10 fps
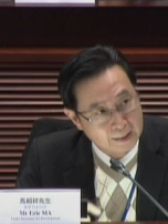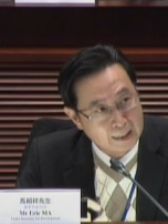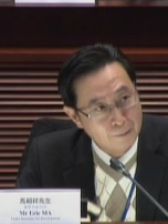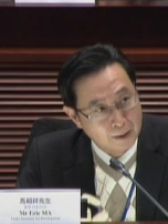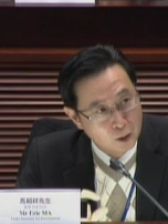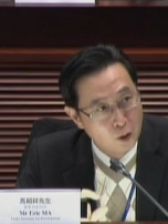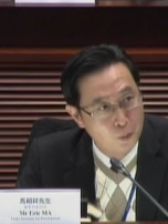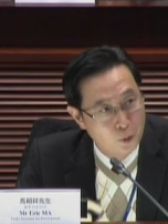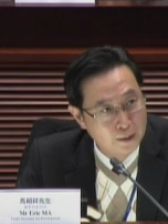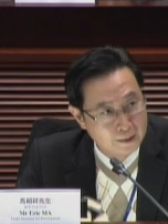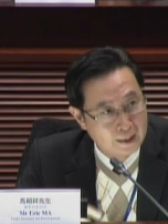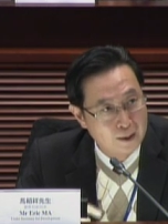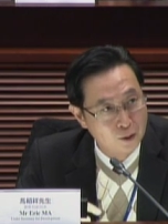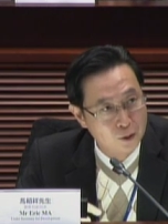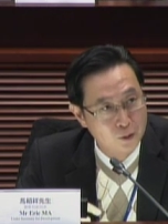So we are
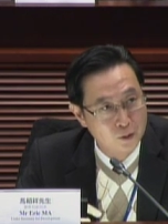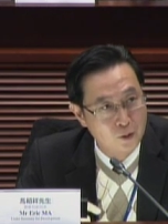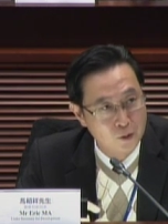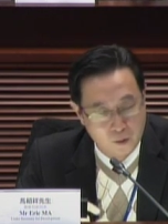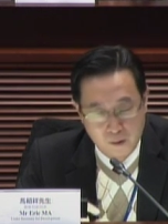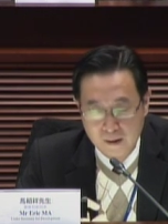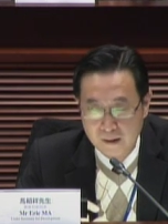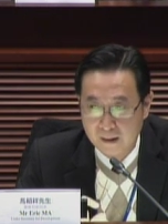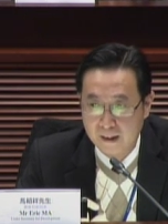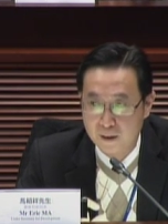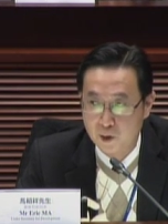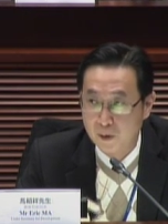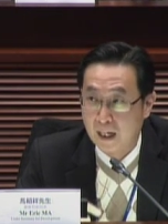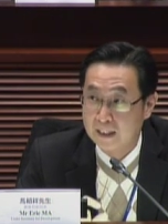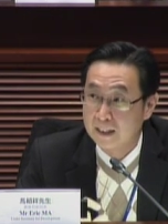talking about premium payment in
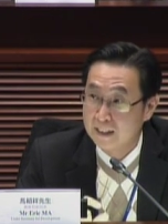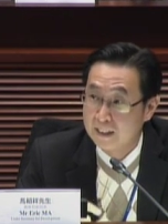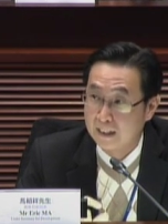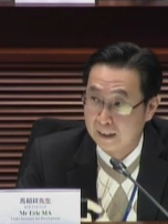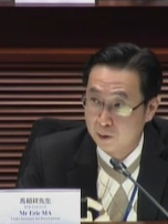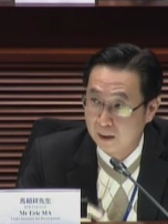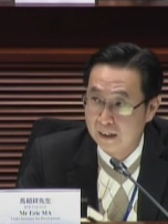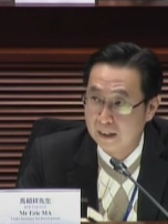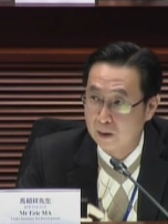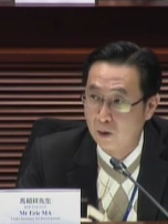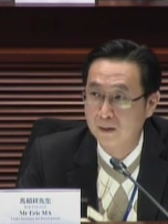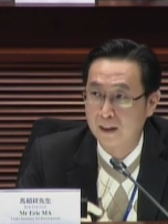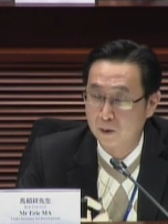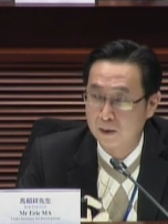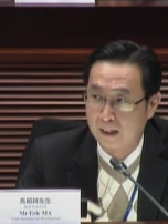relation to
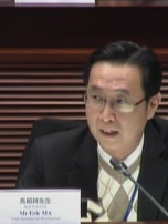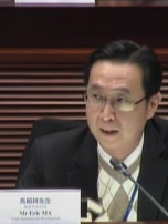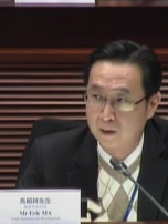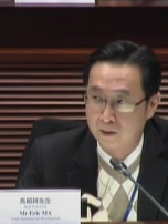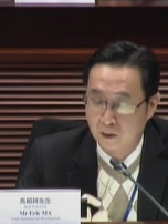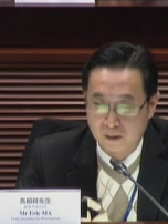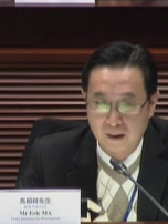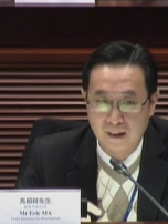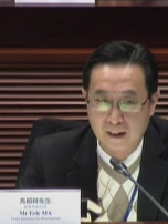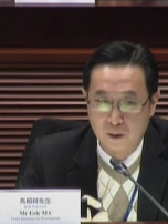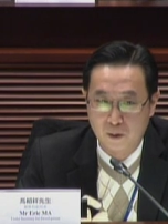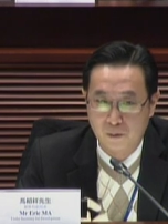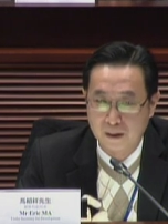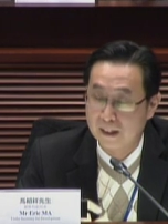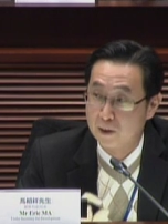the the co-op
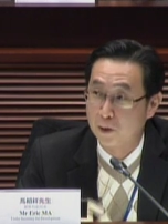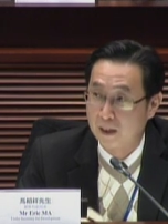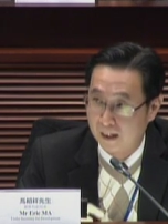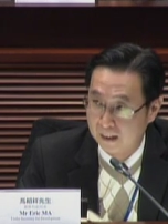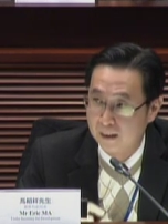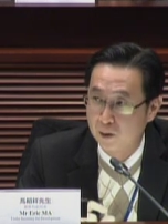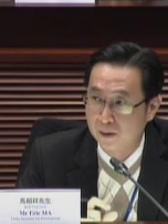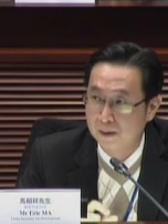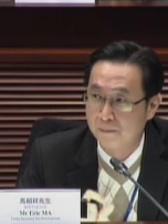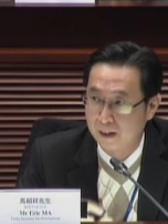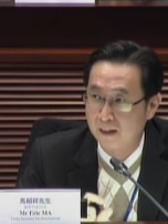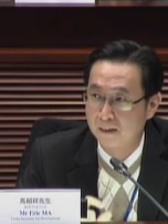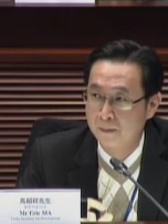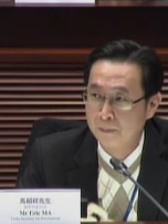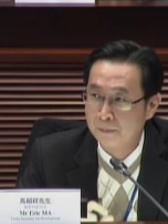flat, and uh,
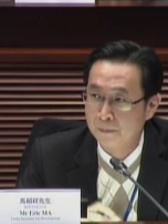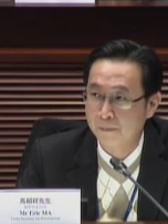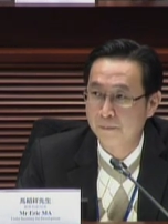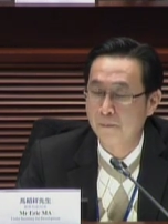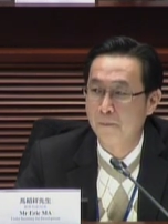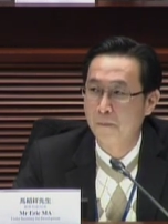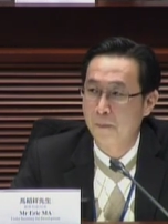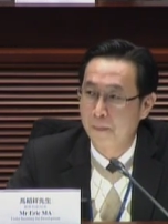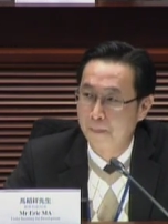that is where